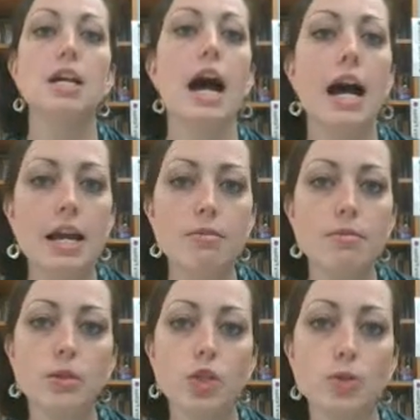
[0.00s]
I am
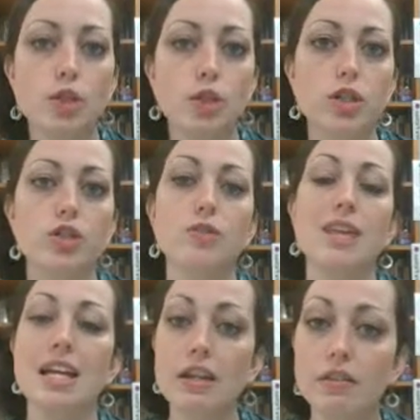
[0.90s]
going to encourage you
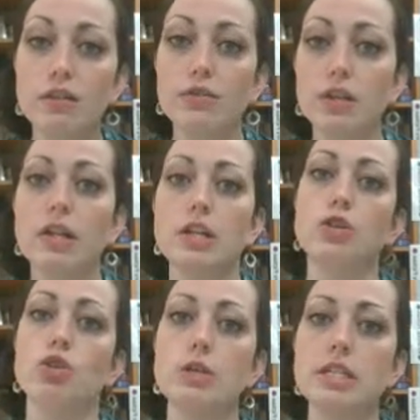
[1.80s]
that if you feel like you're
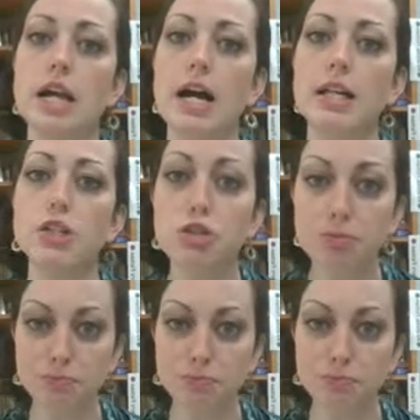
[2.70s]
going to college,